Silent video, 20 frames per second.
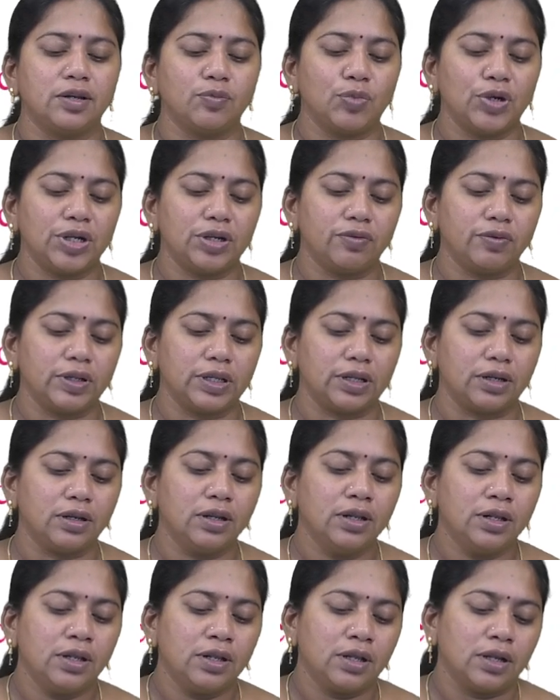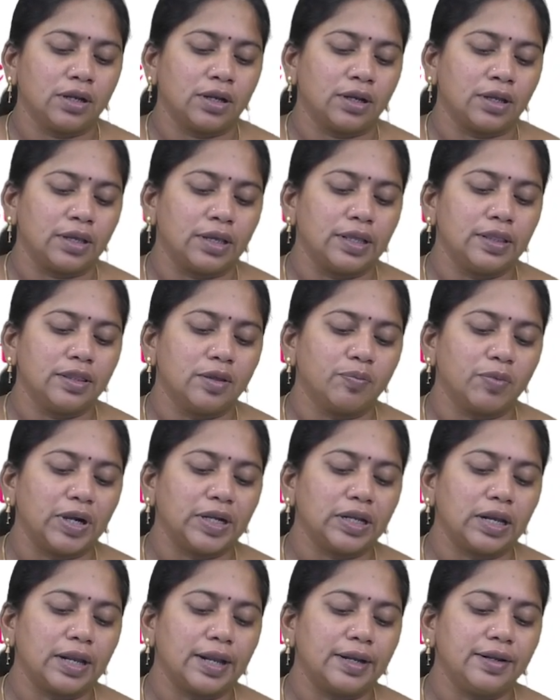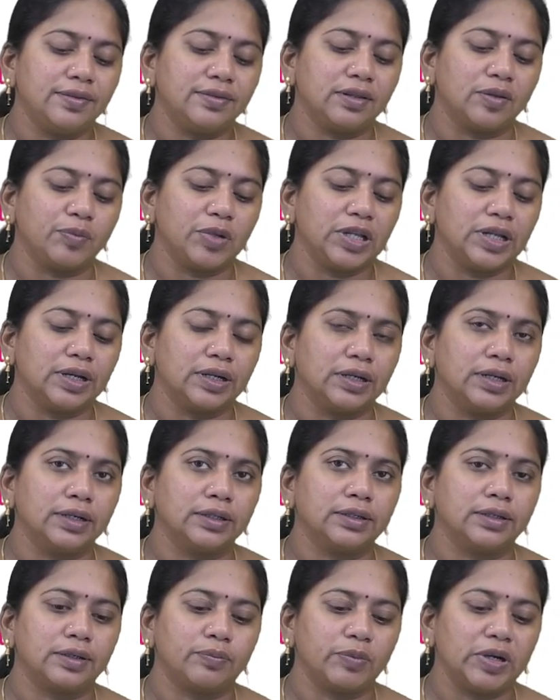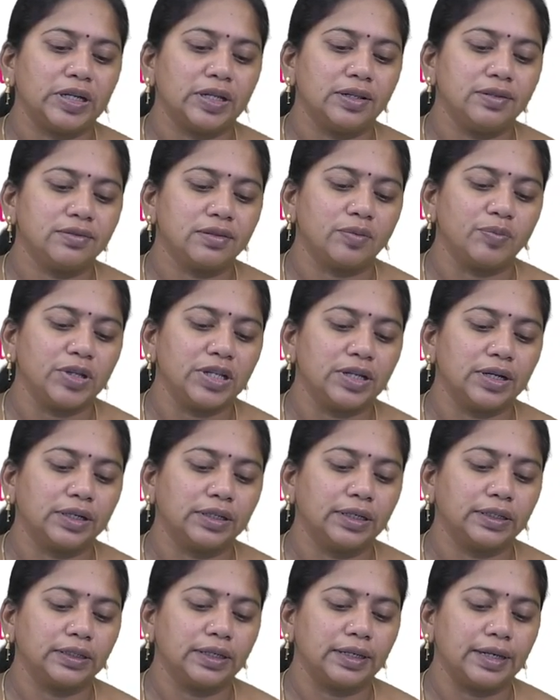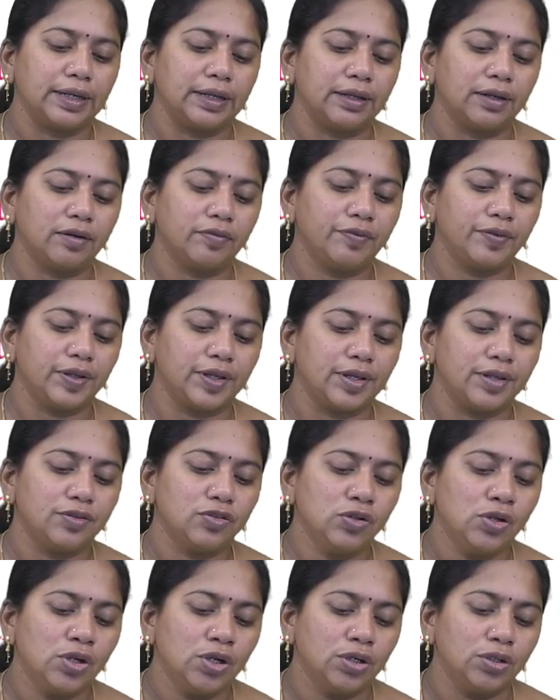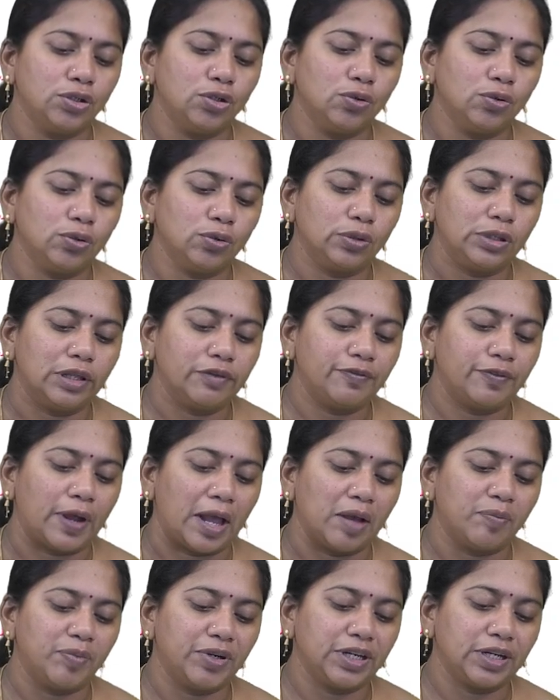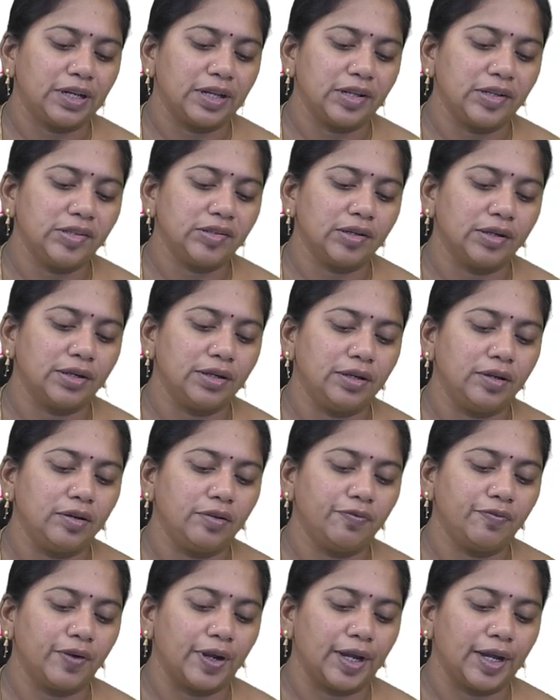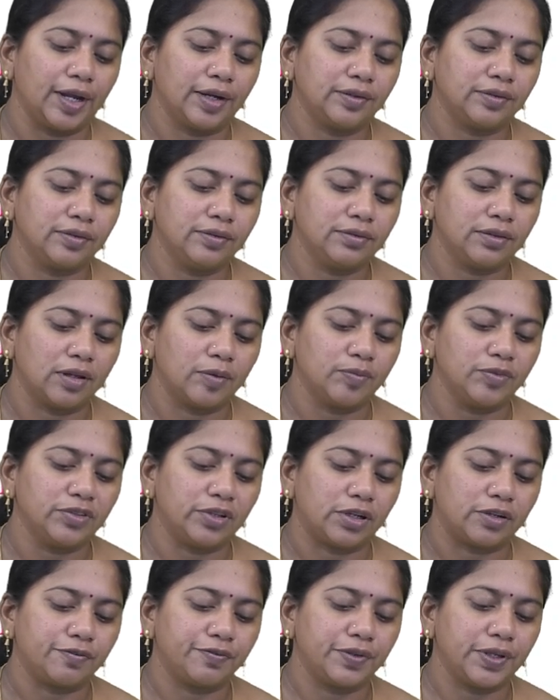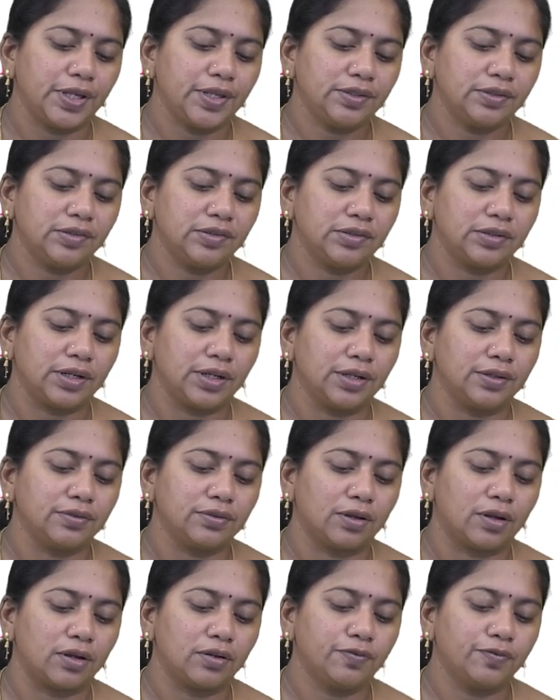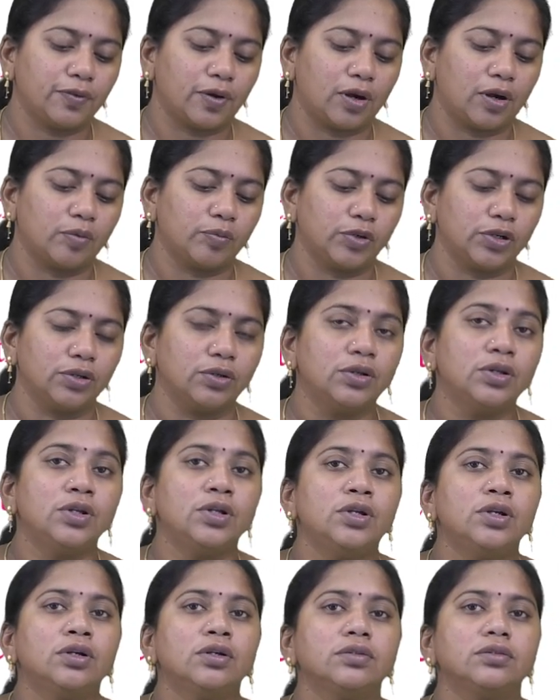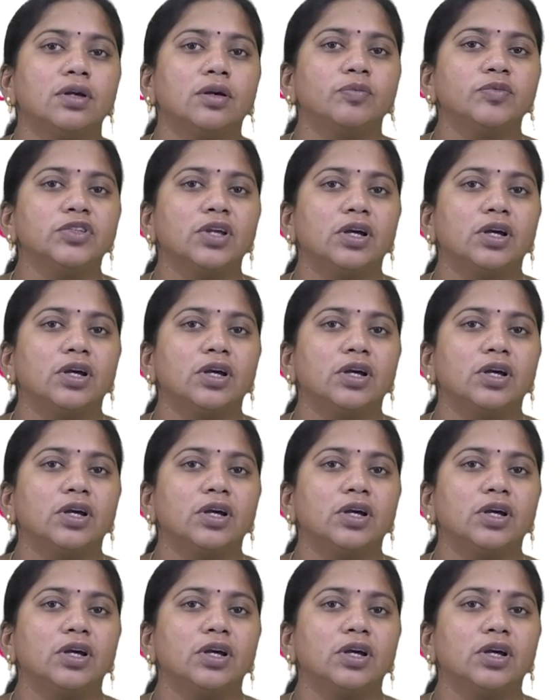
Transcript: in between, uh, in the metal and semiconductor, metal semiconductor interface, due to the fabrication defects, some surface states are formed. Some